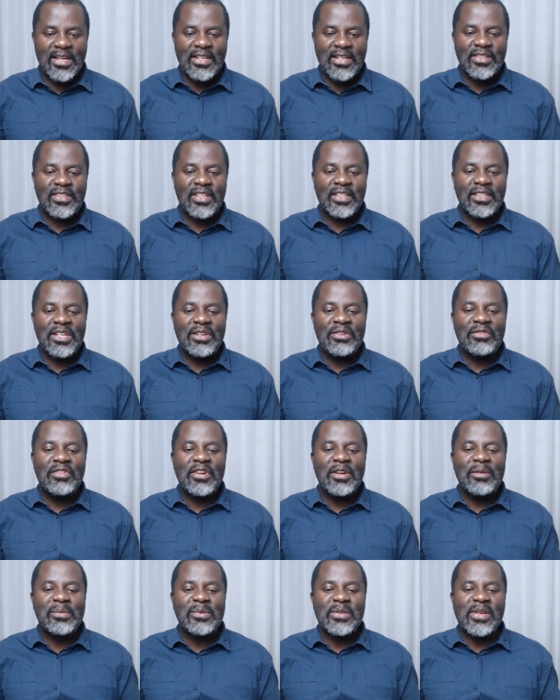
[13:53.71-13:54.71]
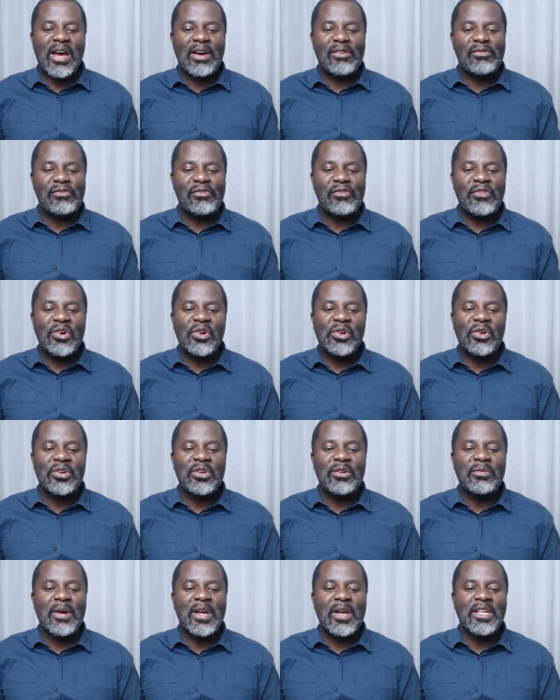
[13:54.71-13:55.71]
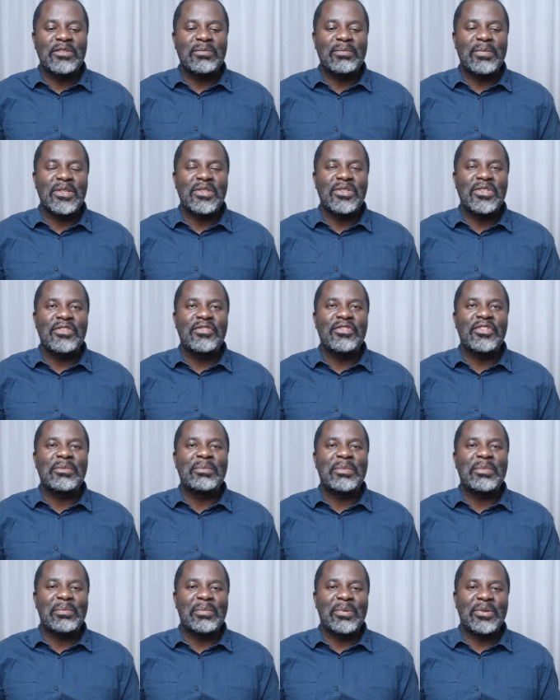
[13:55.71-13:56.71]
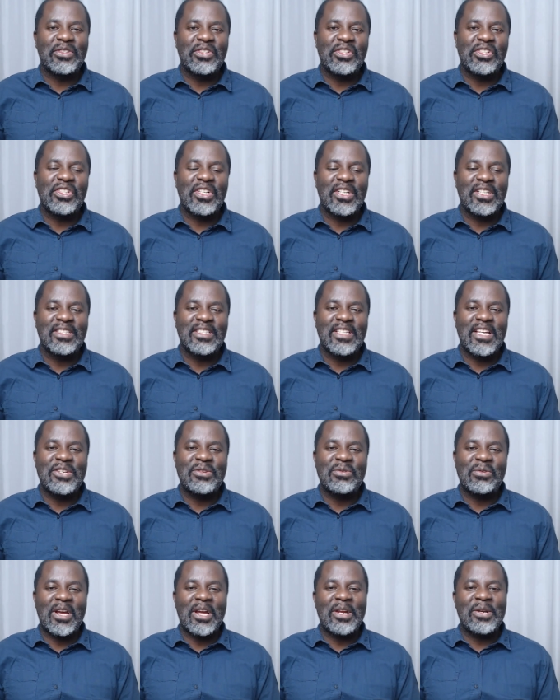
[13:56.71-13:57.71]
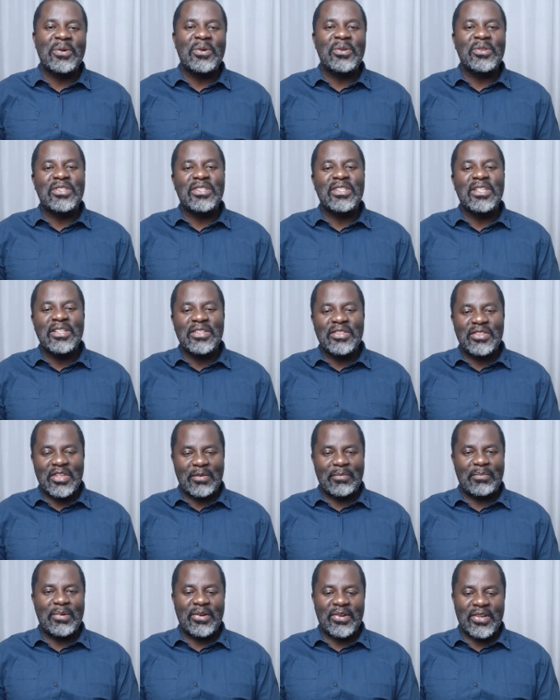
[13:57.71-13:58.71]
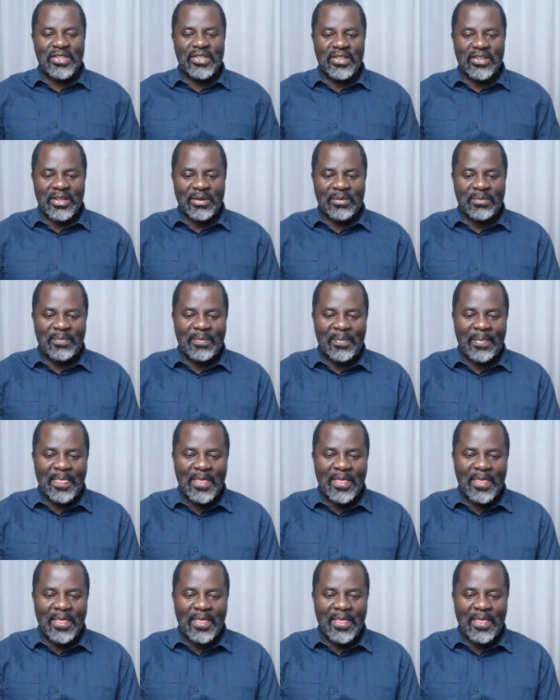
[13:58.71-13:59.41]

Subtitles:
certain verbs are followed by specific prepositions and you cannot separate them.